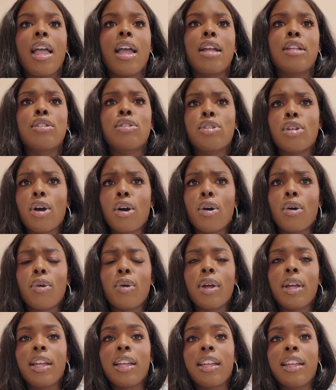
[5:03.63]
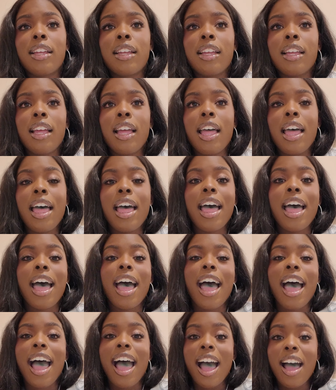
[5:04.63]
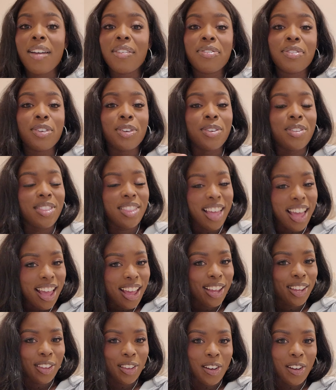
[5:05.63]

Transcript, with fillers: And so after that,